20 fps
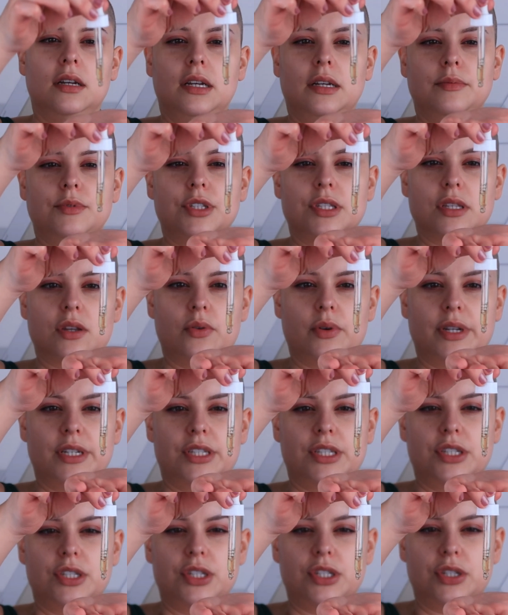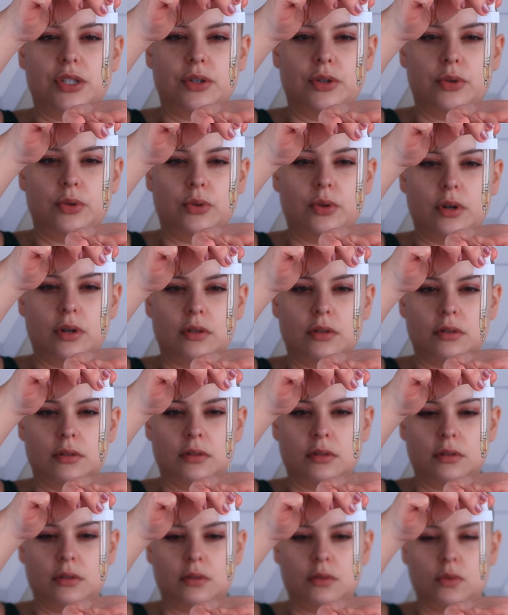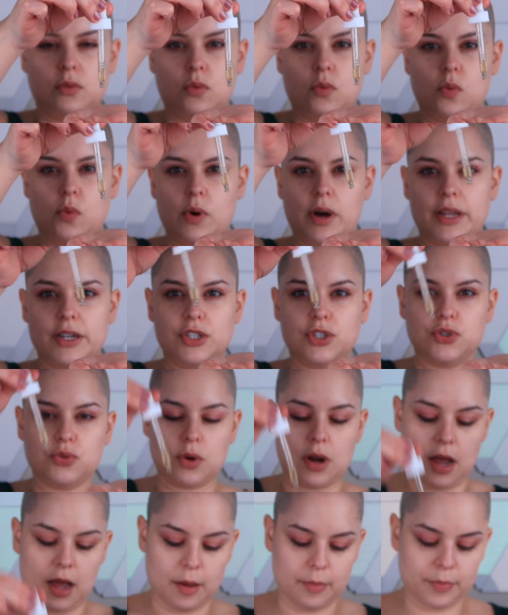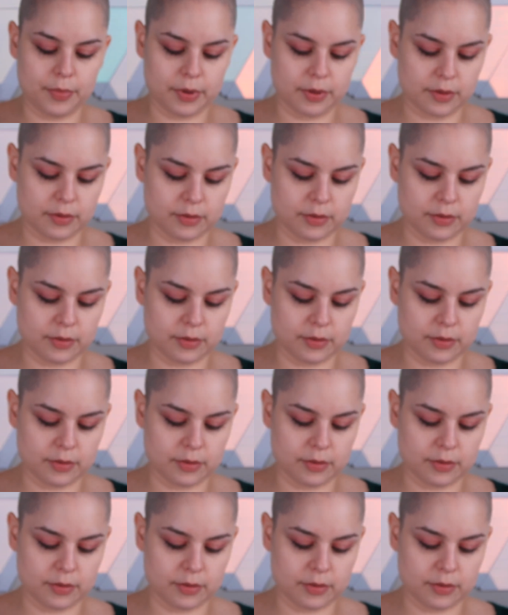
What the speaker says: I'm just going to do 1 drop,